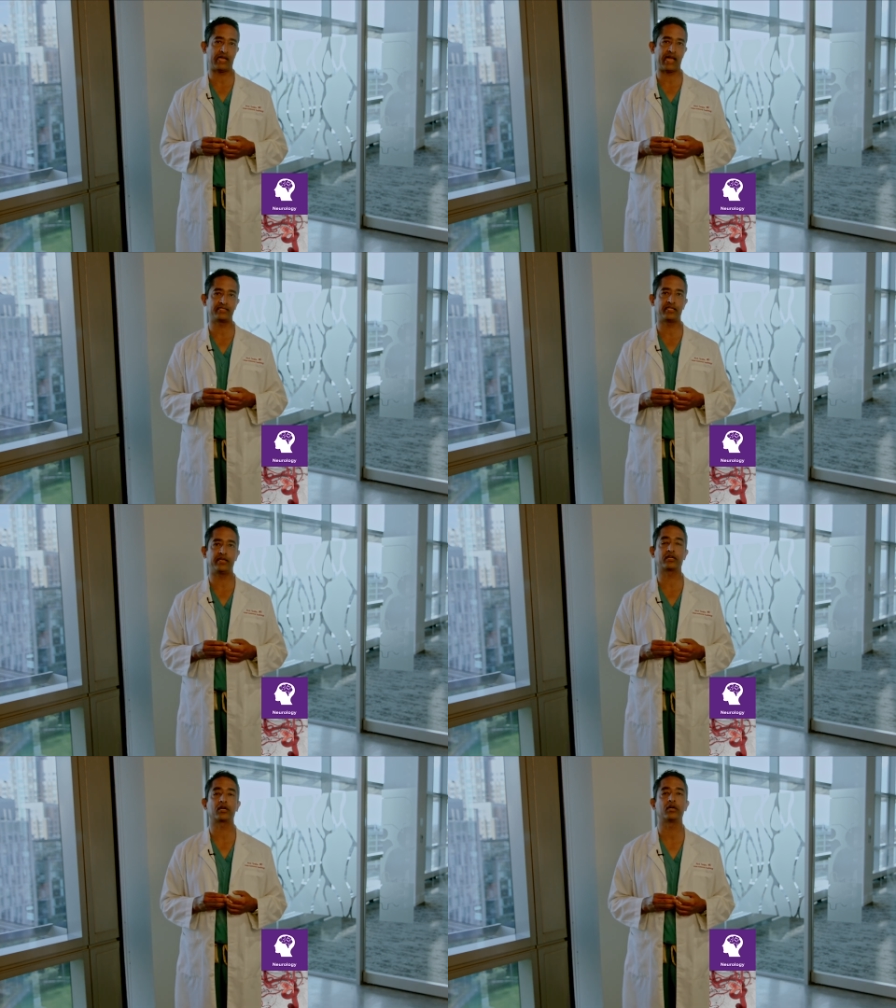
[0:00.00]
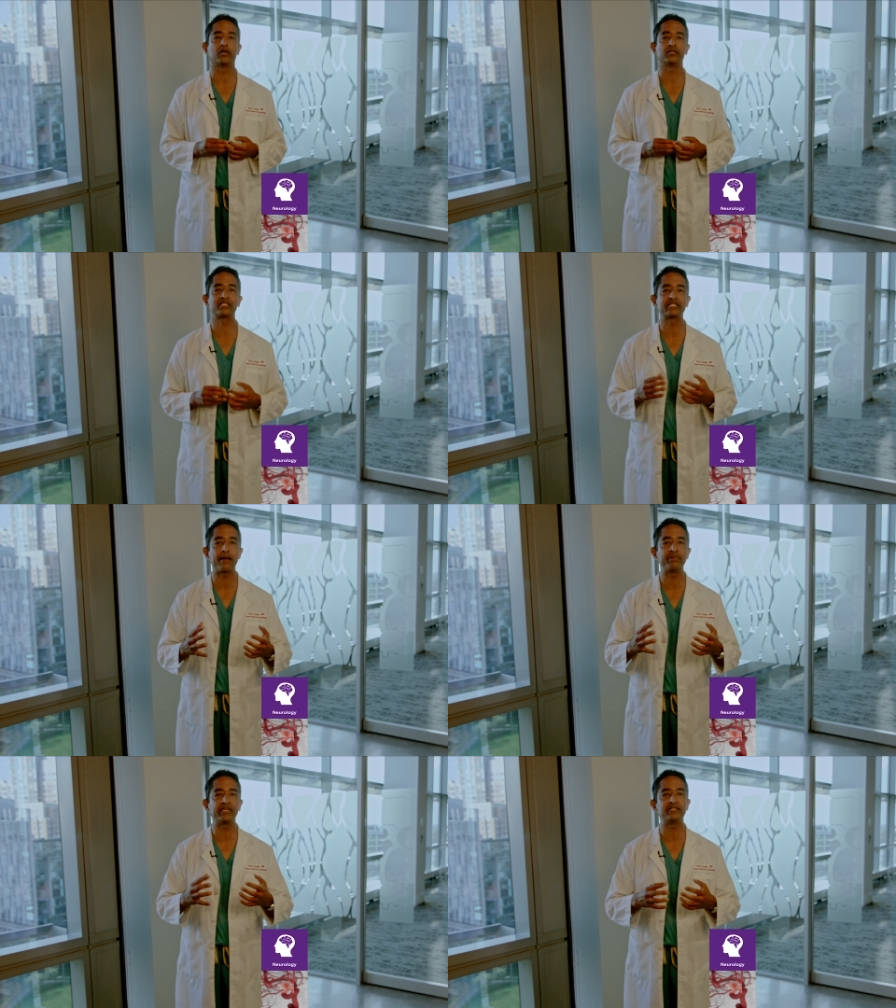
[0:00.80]
as they occur,
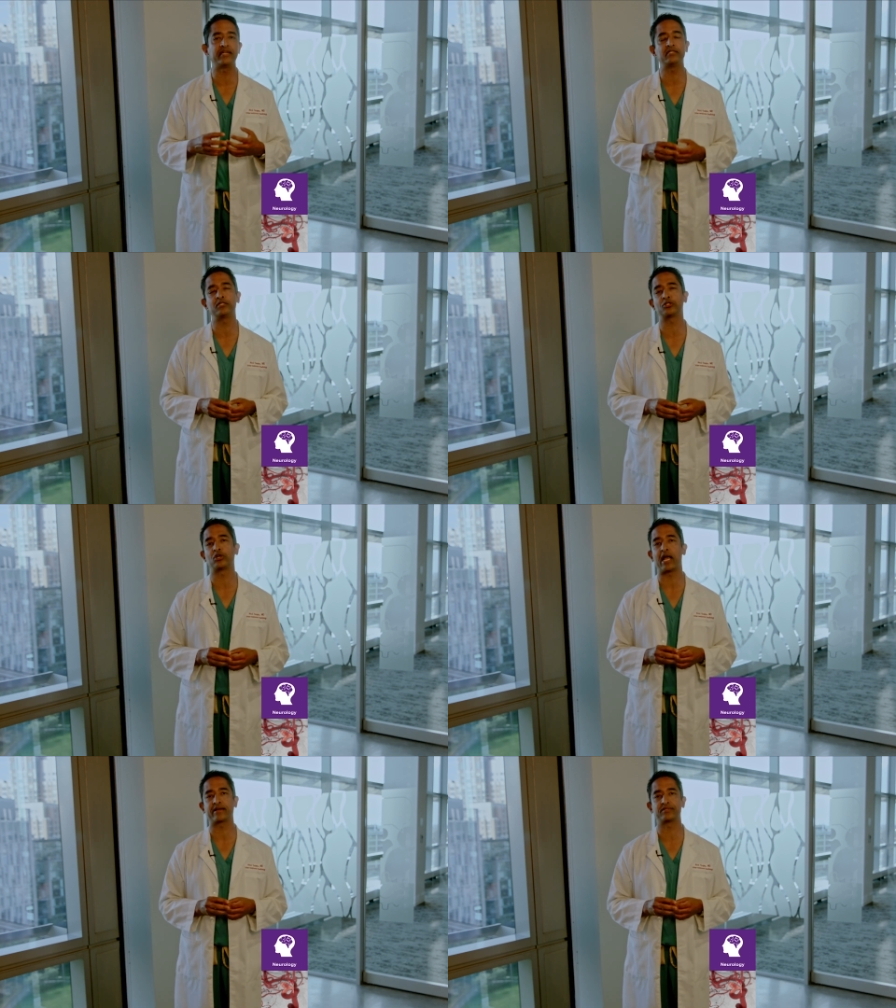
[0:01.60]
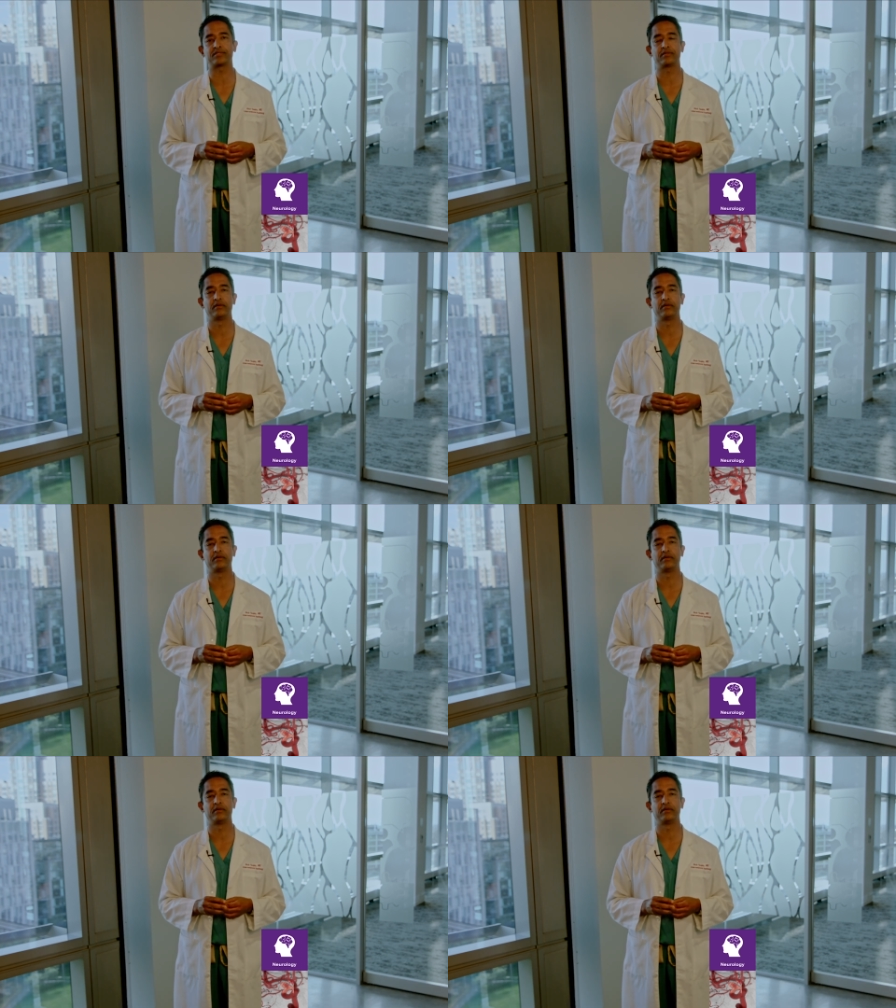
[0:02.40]
stopping it dead in its tracks,